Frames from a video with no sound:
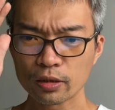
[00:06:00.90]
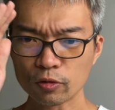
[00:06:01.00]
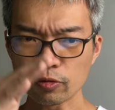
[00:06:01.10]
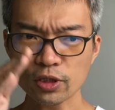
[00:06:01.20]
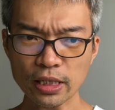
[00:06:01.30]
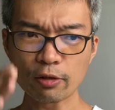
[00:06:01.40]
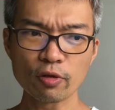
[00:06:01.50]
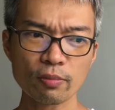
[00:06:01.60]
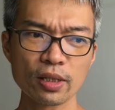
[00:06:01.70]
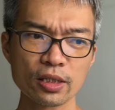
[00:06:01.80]
Those
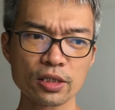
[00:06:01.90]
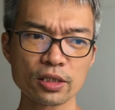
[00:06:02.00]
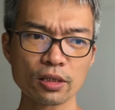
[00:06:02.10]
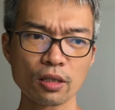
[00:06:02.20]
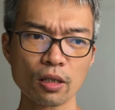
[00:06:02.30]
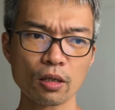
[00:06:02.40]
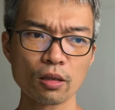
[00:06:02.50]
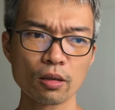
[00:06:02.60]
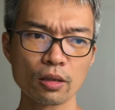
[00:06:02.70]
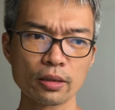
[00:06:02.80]
increments
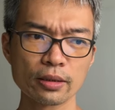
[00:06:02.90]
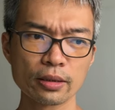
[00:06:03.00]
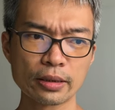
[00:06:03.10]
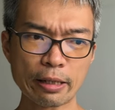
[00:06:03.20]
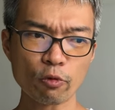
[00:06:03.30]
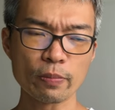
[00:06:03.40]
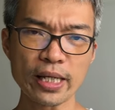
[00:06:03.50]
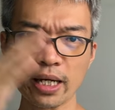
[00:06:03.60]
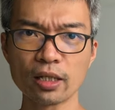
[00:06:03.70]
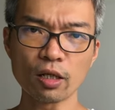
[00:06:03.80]
that would
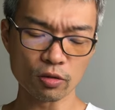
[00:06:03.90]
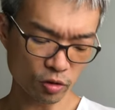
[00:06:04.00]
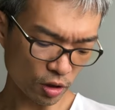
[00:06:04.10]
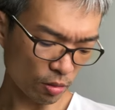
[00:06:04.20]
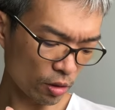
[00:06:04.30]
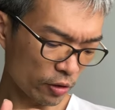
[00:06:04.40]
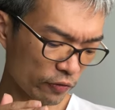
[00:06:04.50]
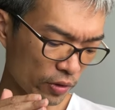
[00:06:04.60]
be added on top of